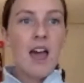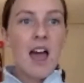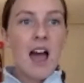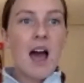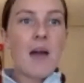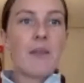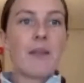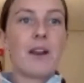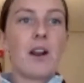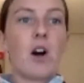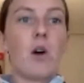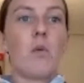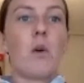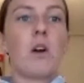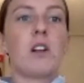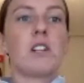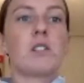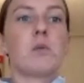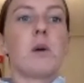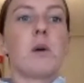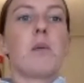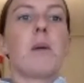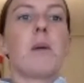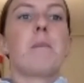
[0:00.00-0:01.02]
And then our
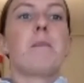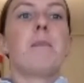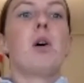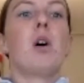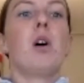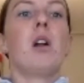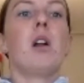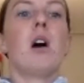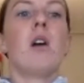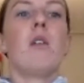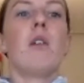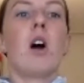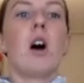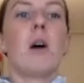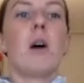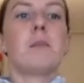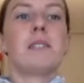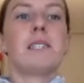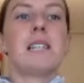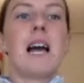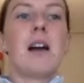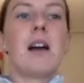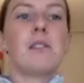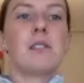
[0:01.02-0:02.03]
ones where we pull our arms
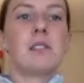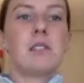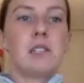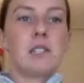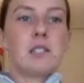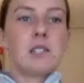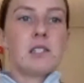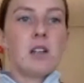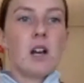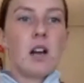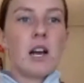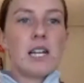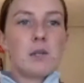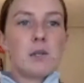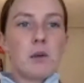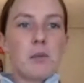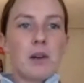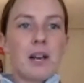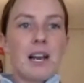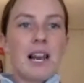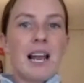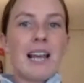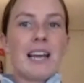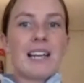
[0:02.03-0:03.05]
down to the side when
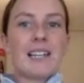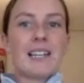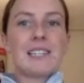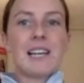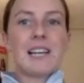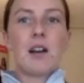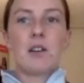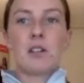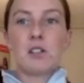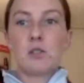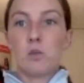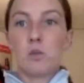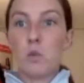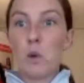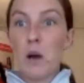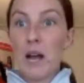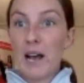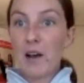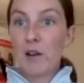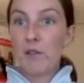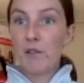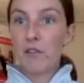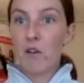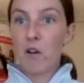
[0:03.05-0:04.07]
we're laying down as
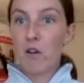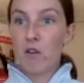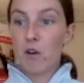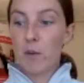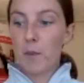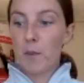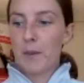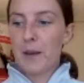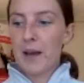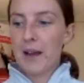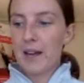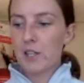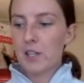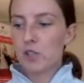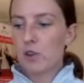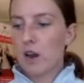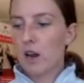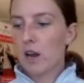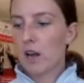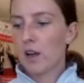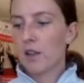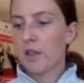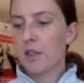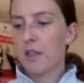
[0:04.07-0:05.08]
well for our upper back
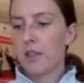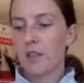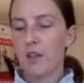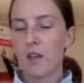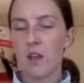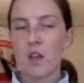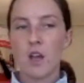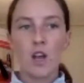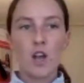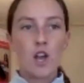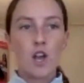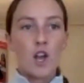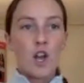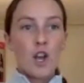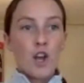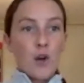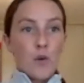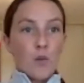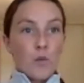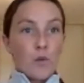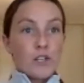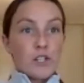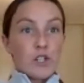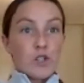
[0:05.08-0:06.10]
strength.
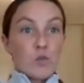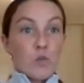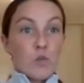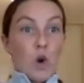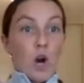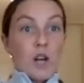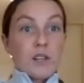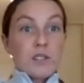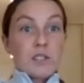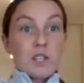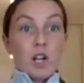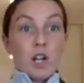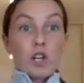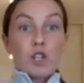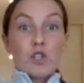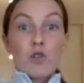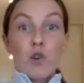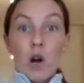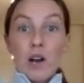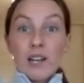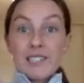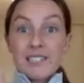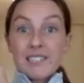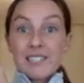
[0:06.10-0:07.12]
We worked on our
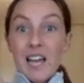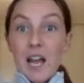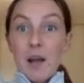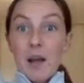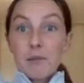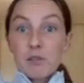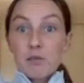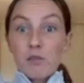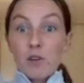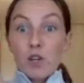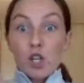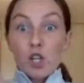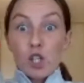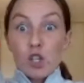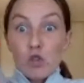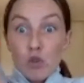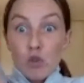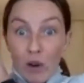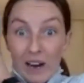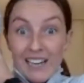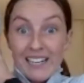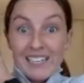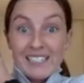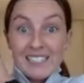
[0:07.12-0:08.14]
triceps, we're
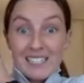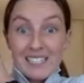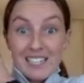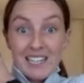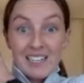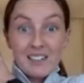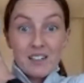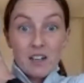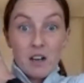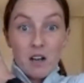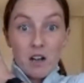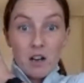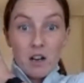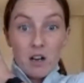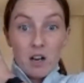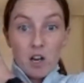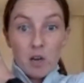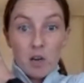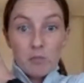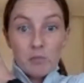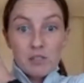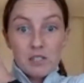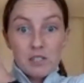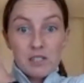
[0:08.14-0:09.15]
straightening the
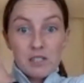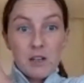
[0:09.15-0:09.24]
arms.